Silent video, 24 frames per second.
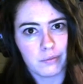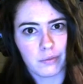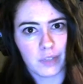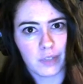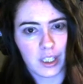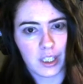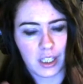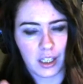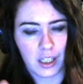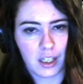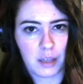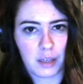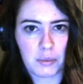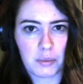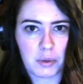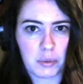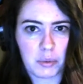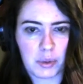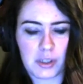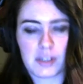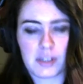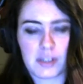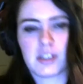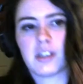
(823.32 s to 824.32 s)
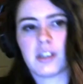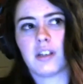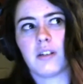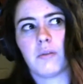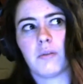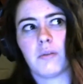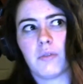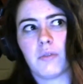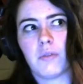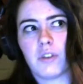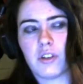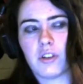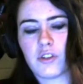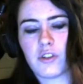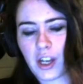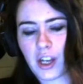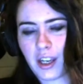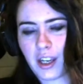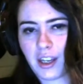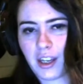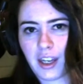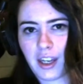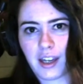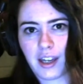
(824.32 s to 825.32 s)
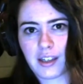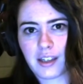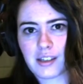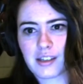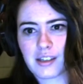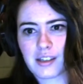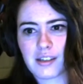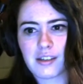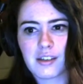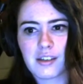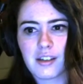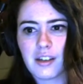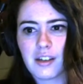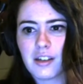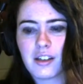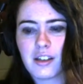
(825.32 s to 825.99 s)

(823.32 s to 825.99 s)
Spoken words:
like animal person with a giant axe.